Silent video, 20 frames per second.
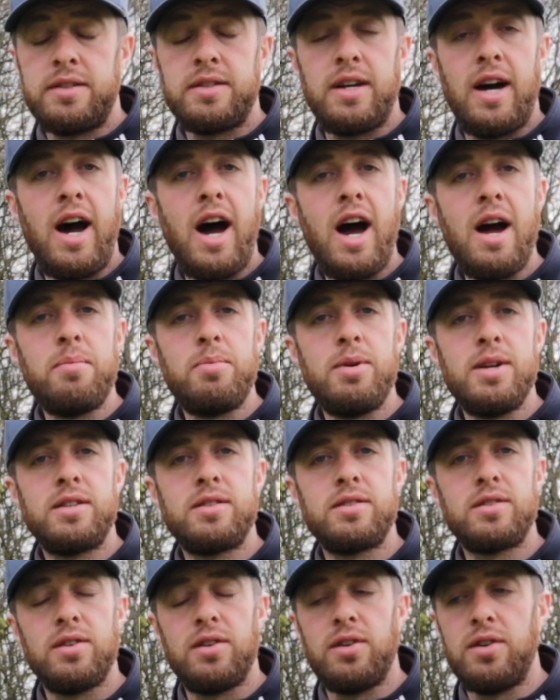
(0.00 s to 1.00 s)
hybrid.
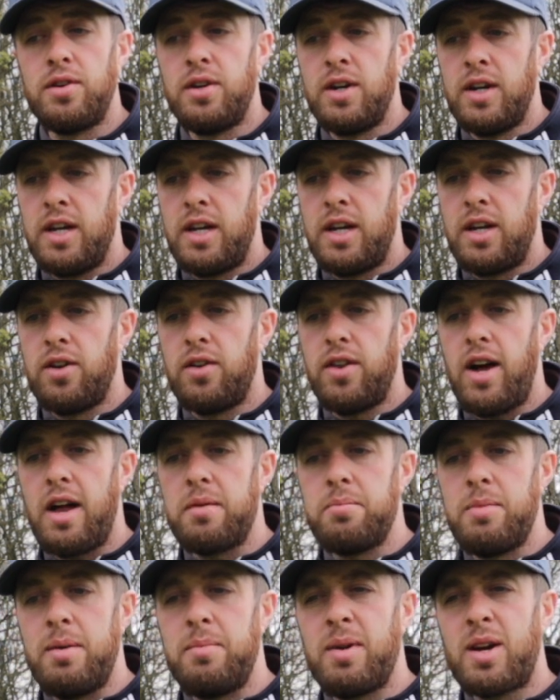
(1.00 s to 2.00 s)
So,
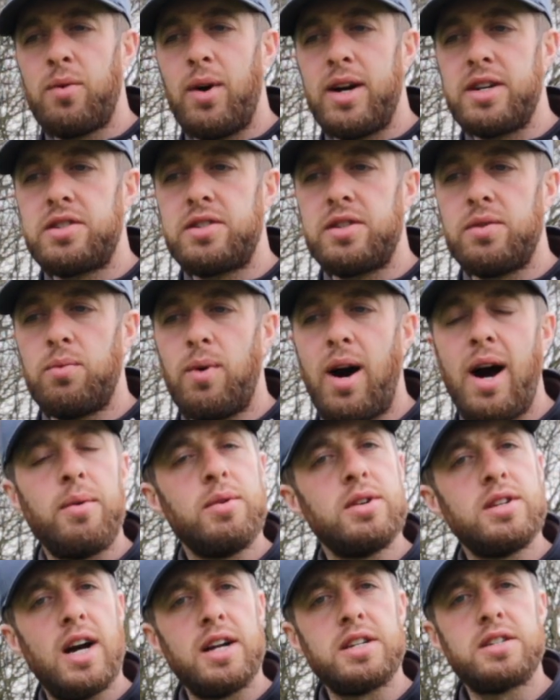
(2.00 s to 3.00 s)
that'd make me question, why
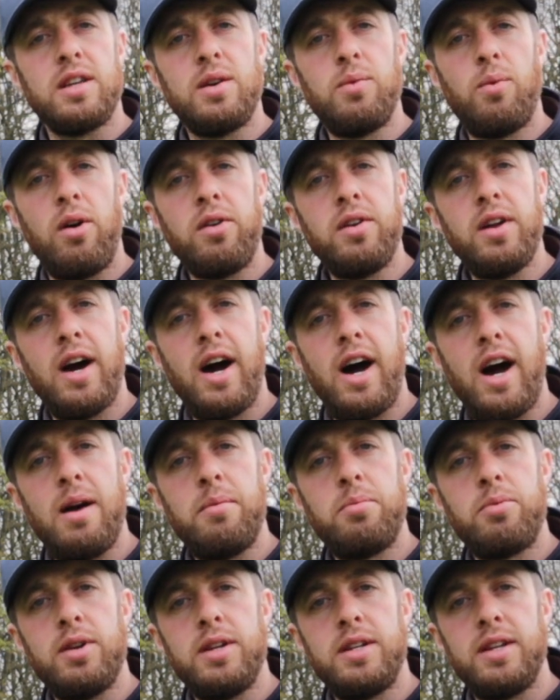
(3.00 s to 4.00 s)
would you actually want a
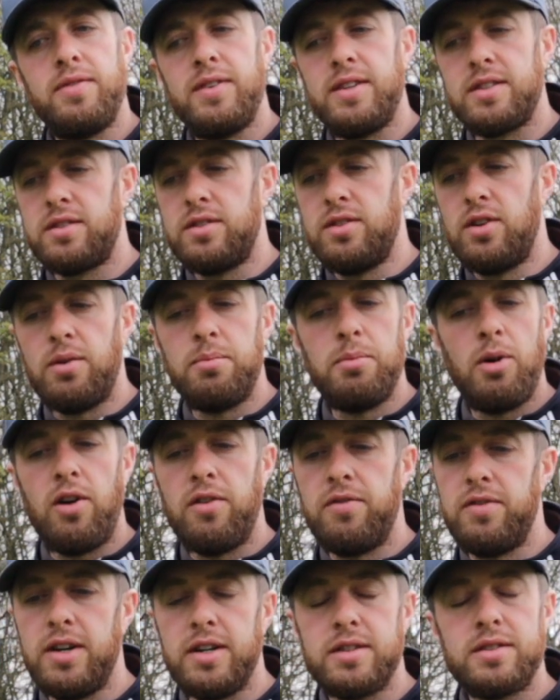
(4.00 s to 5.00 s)
hybrid? If it's no
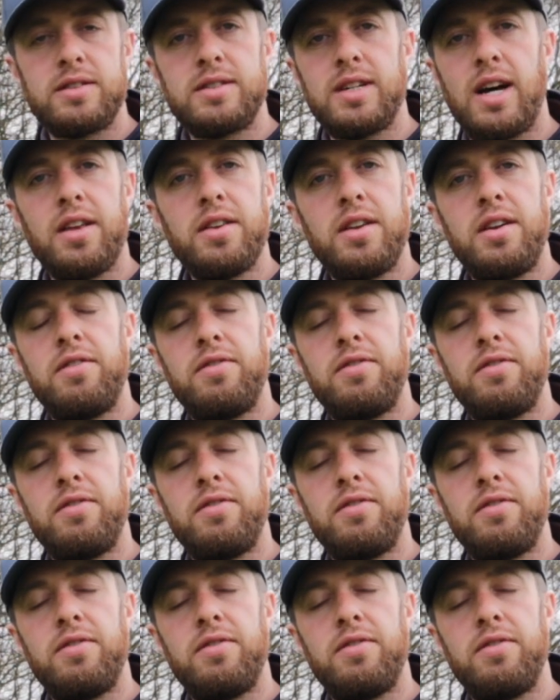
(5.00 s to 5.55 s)
more versatile than a